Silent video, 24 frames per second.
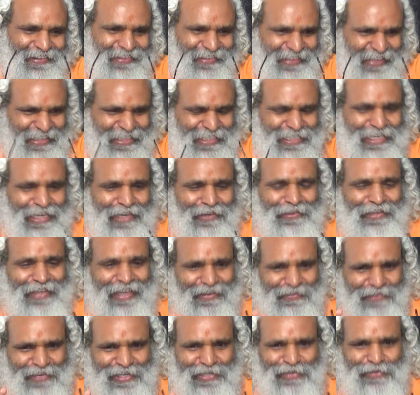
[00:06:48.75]
That is how
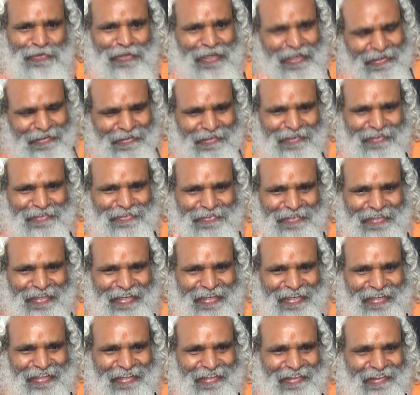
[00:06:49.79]
every student does,
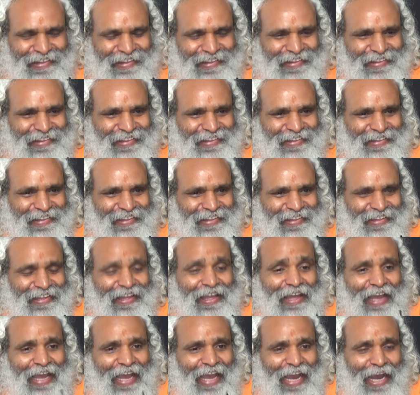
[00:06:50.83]
okay?
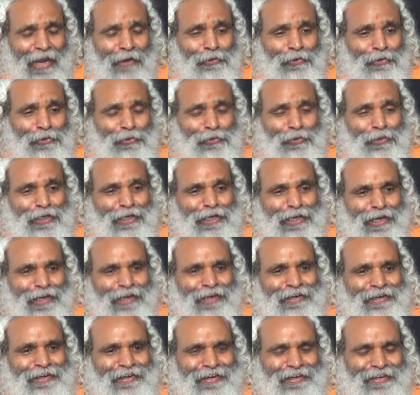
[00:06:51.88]
How to
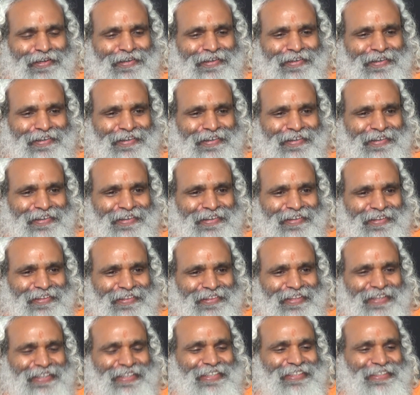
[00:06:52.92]
corner
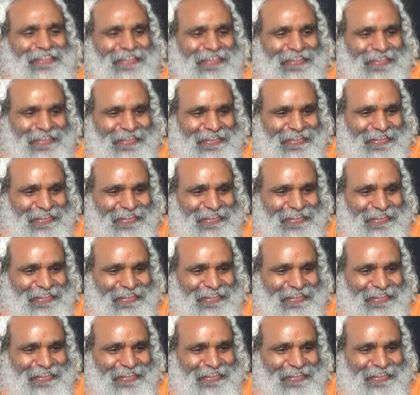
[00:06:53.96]
the teacher?